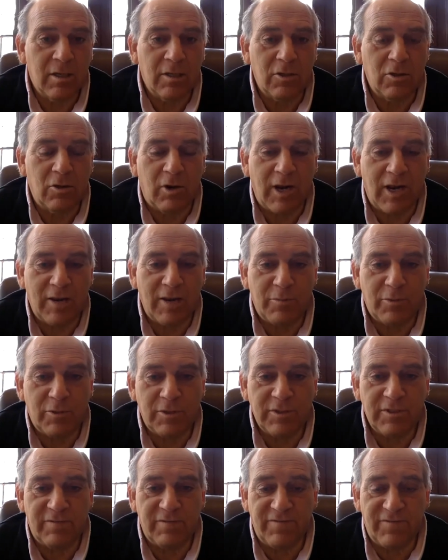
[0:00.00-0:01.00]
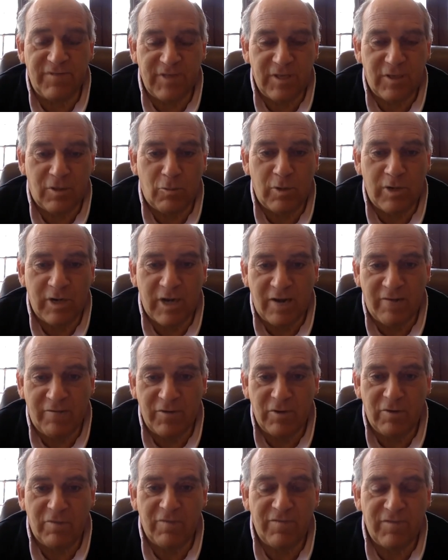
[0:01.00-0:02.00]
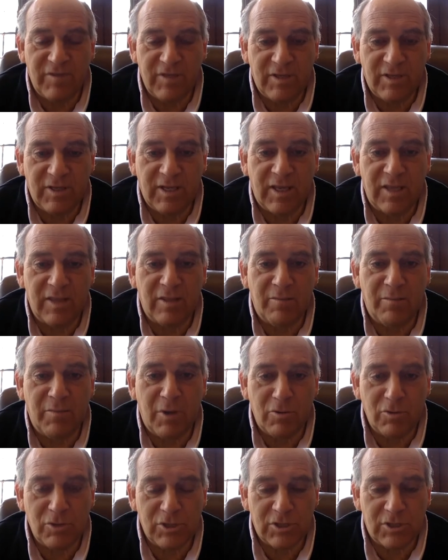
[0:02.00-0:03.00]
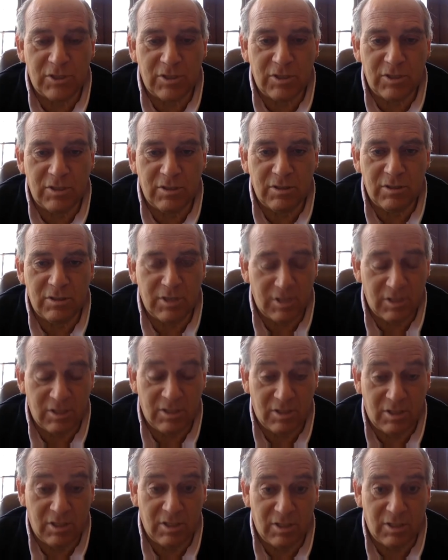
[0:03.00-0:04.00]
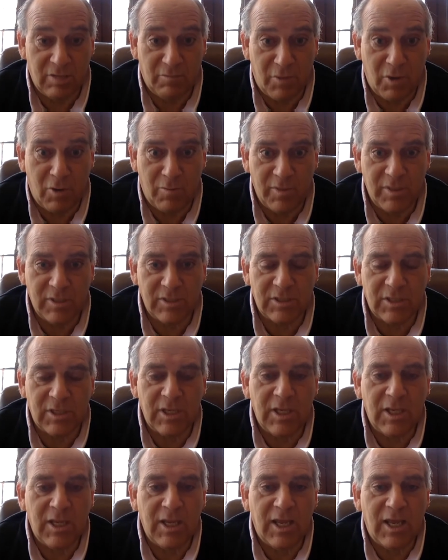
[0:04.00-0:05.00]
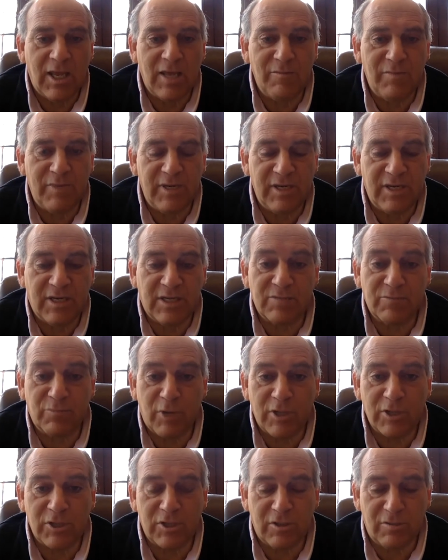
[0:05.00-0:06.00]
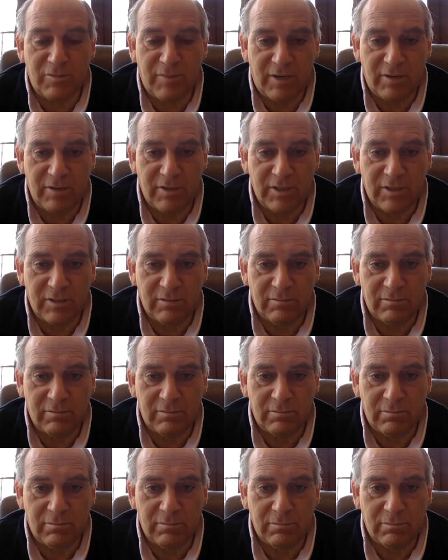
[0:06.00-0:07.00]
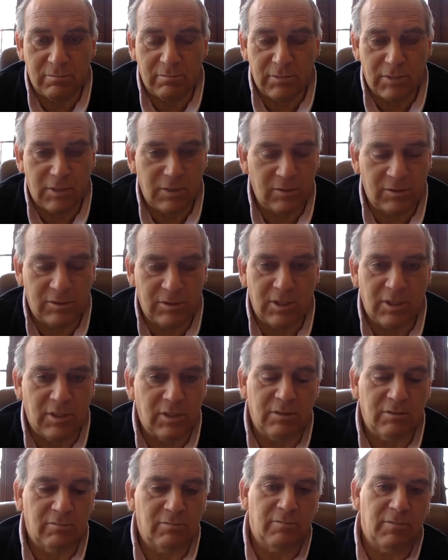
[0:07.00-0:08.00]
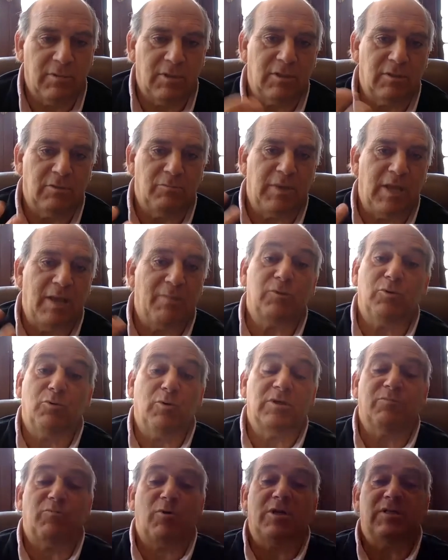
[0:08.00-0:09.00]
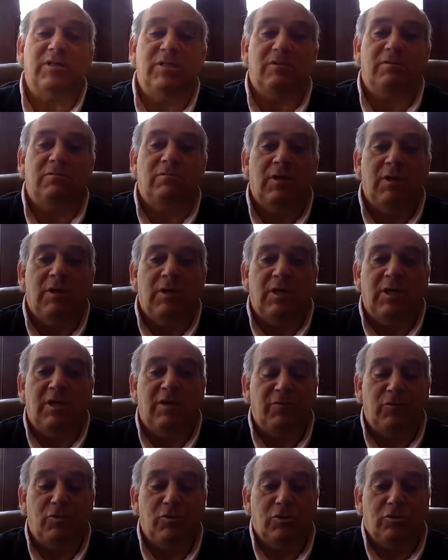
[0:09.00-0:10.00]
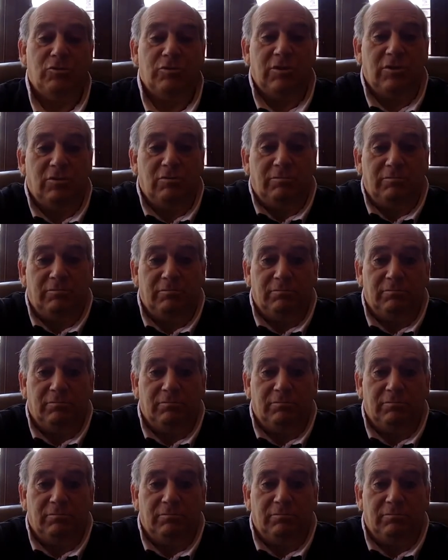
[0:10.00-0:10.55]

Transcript: you're able to feel whatever you're feeling in the motion, in the moment, and be an expression about it. And be able to express it if you choose to,